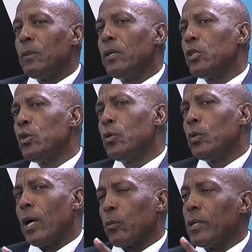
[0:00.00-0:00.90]
Herman,
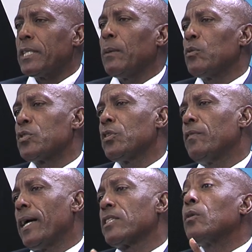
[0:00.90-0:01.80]
you, at one time you
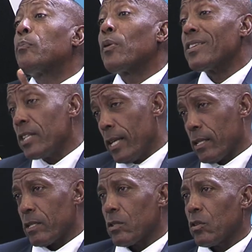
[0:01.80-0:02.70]
served as the
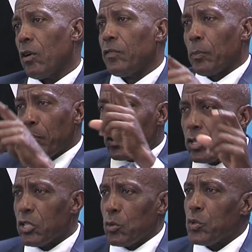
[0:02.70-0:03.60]
president of the
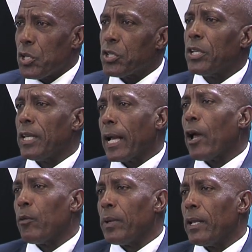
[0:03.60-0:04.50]
Prison Association in the
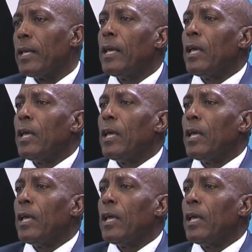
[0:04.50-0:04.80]
Caribbean.